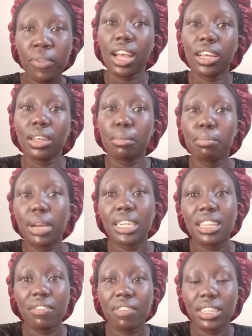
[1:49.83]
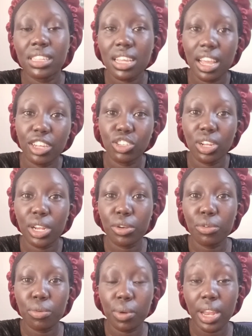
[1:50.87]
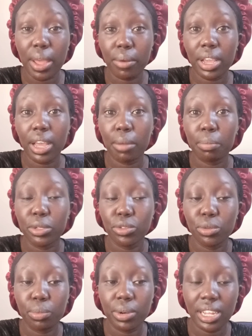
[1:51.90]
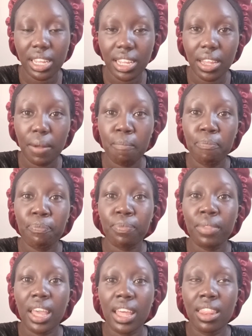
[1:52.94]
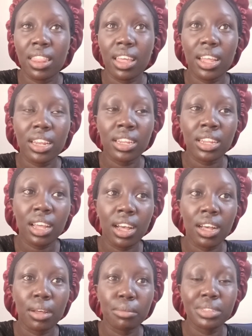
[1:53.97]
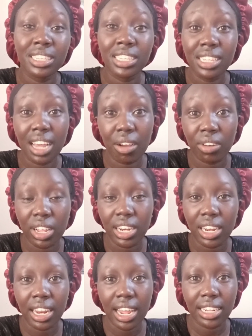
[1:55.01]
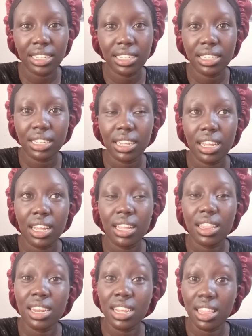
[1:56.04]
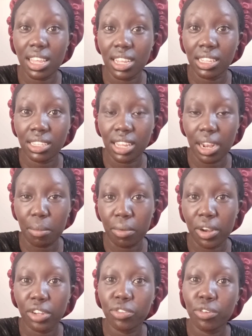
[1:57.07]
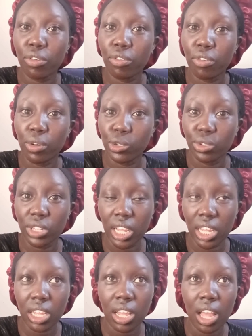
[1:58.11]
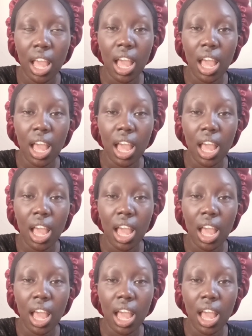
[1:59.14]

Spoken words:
Yeah, but the first thing I usually do when I wake up is to pray and then sit down and write 3 things that I'm grateful for today.